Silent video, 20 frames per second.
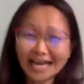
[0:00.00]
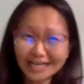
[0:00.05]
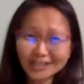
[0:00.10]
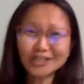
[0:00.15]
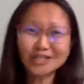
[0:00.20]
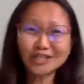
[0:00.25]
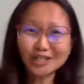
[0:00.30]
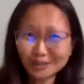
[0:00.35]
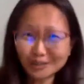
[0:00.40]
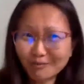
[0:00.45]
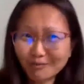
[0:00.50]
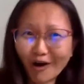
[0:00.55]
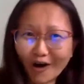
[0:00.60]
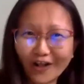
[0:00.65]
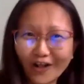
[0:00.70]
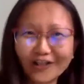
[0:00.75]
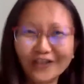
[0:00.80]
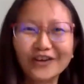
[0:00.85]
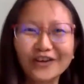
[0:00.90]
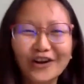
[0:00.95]
And she's
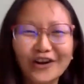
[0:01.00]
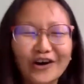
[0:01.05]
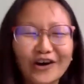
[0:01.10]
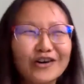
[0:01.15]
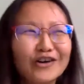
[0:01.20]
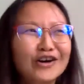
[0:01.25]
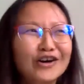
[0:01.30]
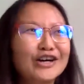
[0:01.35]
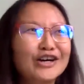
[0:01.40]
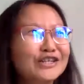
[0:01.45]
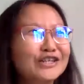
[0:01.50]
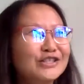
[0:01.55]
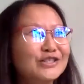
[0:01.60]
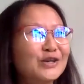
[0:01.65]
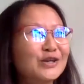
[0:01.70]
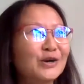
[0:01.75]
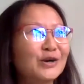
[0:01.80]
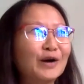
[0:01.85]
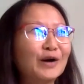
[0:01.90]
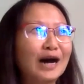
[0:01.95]
small, you know.
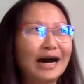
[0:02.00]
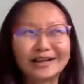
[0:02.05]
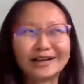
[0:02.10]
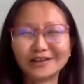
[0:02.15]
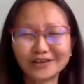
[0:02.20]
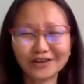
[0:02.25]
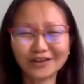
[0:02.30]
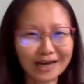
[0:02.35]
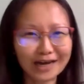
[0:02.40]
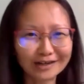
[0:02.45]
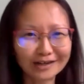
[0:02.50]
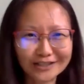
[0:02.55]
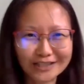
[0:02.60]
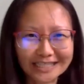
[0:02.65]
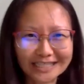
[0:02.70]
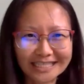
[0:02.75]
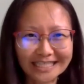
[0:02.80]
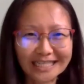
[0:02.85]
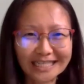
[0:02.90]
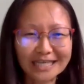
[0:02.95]
So I don't know how
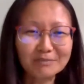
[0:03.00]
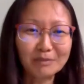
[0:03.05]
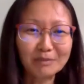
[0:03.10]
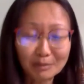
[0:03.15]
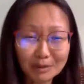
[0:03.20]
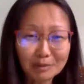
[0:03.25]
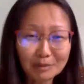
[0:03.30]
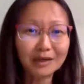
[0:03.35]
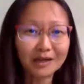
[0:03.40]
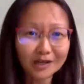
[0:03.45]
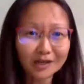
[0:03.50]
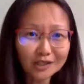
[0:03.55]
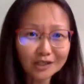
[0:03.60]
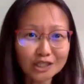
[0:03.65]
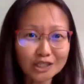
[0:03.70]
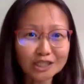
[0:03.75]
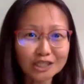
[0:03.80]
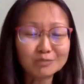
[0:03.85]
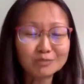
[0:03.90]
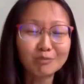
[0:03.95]
she did it. Maybe
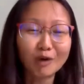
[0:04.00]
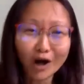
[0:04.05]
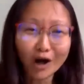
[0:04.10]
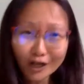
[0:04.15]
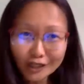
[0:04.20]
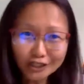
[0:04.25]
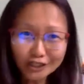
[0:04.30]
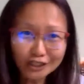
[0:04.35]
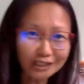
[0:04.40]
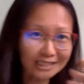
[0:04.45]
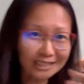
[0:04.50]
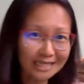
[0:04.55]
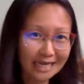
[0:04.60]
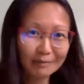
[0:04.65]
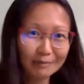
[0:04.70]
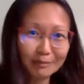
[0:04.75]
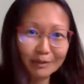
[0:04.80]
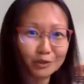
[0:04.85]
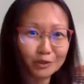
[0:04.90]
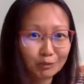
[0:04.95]
because she's small, she's
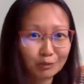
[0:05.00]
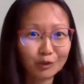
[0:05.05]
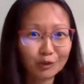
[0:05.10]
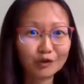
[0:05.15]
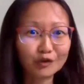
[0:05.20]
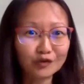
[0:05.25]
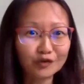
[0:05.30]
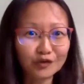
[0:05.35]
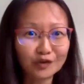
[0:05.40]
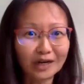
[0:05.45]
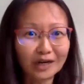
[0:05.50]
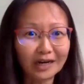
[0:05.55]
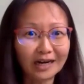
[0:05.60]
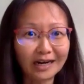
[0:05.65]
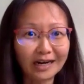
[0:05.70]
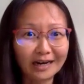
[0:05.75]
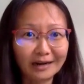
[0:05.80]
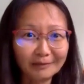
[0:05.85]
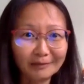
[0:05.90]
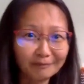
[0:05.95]
able to move,
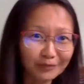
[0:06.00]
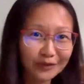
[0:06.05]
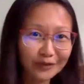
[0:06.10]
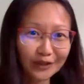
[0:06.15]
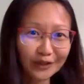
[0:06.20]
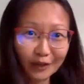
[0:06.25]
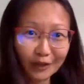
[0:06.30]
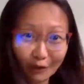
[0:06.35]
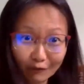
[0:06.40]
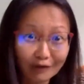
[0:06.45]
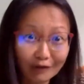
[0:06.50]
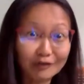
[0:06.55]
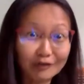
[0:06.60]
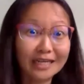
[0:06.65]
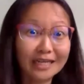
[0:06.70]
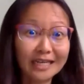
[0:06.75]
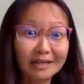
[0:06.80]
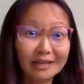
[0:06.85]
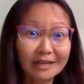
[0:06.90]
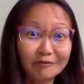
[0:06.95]
you know,
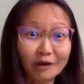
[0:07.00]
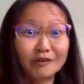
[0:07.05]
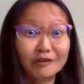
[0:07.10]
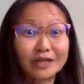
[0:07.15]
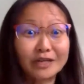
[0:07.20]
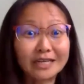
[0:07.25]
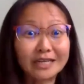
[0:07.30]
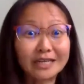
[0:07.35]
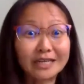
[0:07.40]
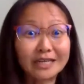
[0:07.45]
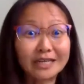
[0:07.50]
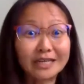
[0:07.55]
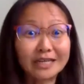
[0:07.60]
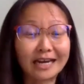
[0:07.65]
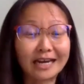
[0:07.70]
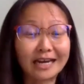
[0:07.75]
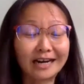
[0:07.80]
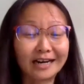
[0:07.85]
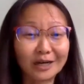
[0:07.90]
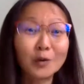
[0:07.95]
very, very
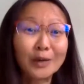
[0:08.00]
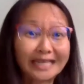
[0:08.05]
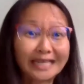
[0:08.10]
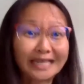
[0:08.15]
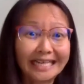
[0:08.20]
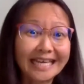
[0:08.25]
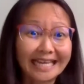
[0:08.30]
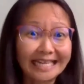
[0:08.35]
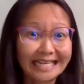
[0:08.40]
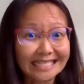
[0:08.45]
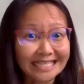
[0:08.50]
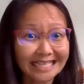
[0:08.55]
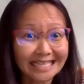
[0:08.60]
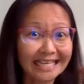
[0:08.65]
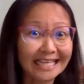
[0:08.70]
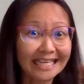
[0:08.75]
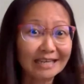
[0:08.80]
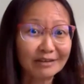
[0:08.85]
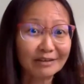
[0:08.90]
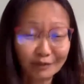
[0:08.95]
quickly and
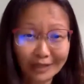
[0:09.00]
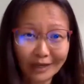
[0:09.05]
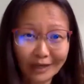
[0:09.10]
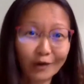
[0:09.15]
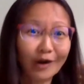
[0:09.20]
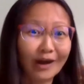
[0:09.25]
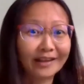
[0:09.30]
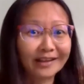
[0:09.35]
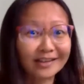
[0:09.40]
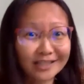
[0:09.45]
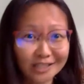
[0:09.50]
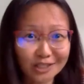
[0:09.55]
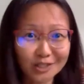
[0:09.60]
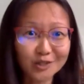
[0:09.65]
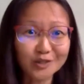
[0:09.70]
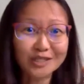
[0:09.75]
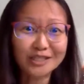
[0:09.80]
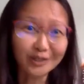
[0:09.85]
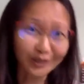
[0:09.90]
easily if they go under the